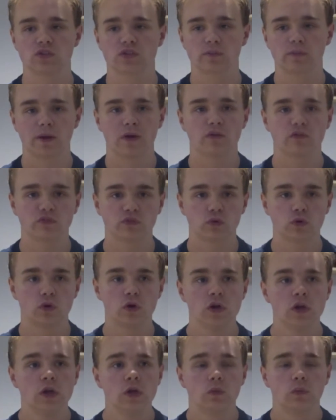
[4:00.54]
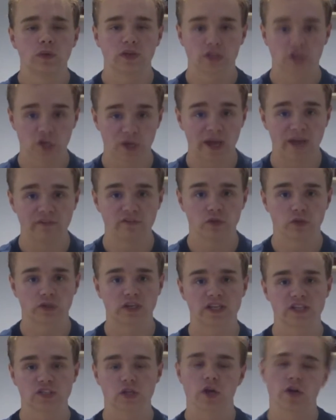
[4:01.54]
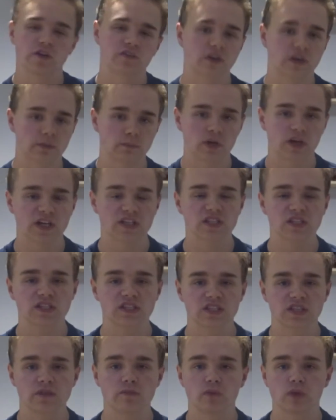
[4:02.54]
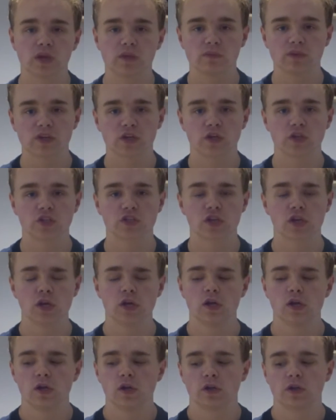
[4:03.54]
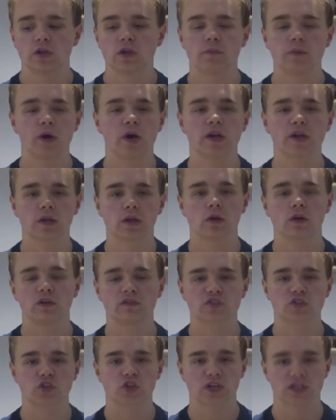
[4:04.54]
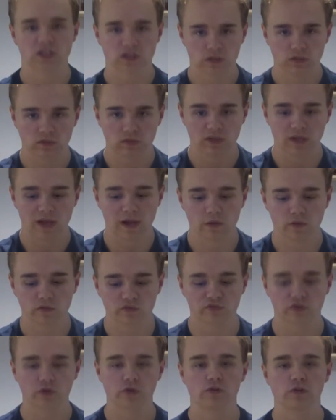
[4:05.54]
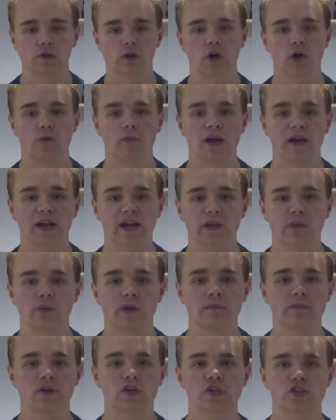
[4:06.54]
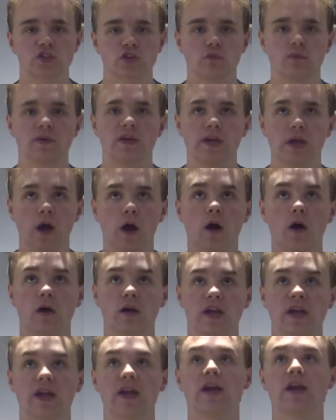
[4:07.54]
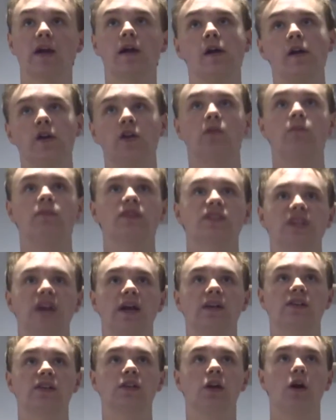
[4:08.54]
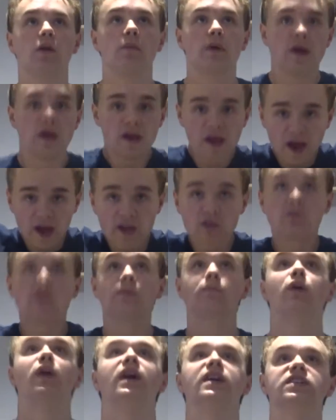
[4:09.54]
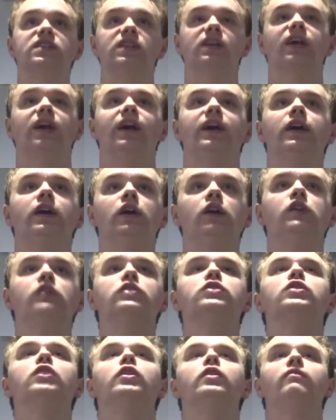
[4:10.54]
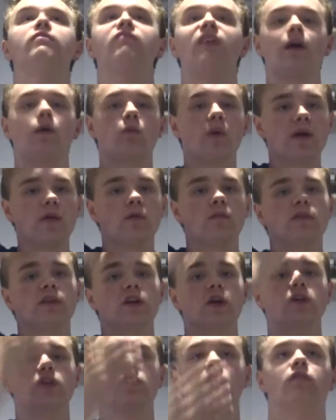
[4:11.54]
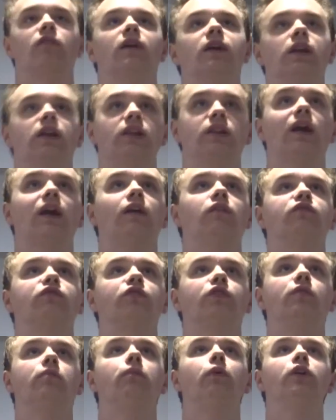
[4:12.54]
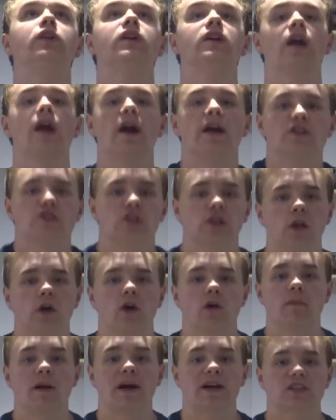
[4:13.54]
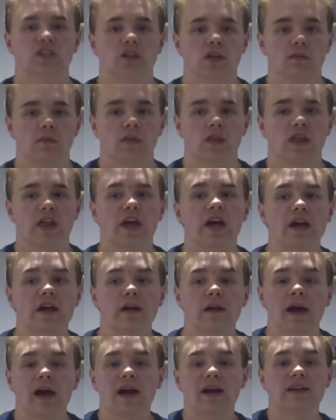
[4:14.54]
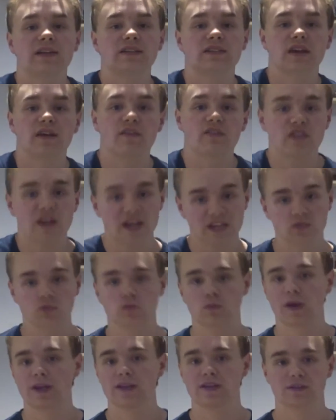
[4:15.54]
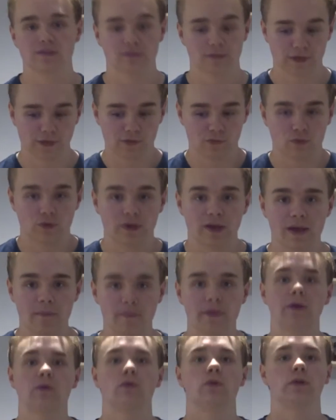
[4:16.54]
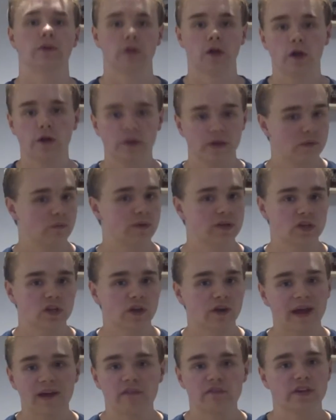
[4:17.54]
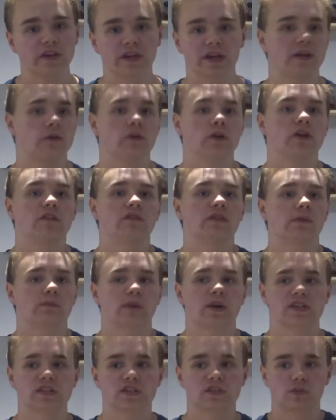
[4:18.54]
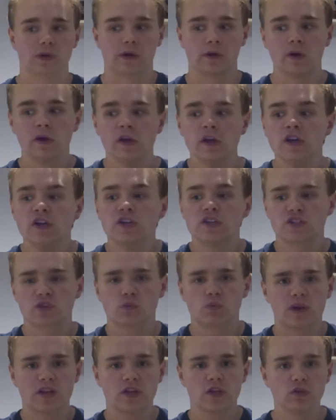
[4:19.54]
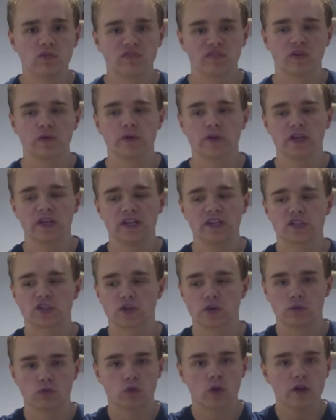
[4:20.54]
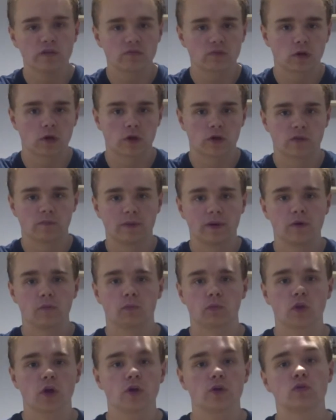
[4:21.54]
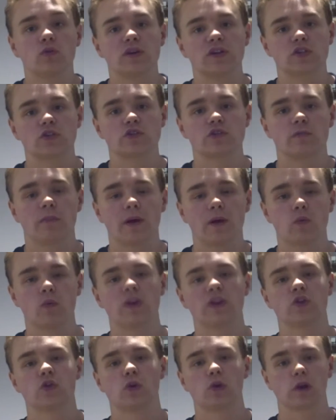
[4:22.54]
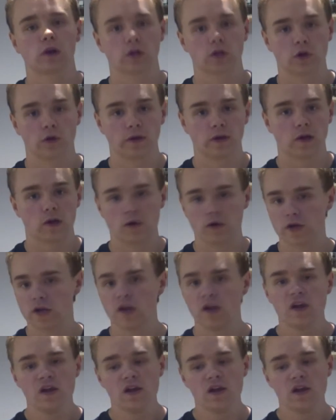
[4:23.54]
a belt for when you go heavy on, is overhead pressing, simply because you're putting a lot of stress down through your lower back anyway, because you'll be up here, you'll be standing up, and you'll be pressing, okay? So that weight will be going directly down through your body, and your lower back's going to be there, and that's when you want a belt on. Only when you go heavy, okay, on overhead press as well. So when you feel you need to. Don't rely on a belt, don't always use a belt when you're going light,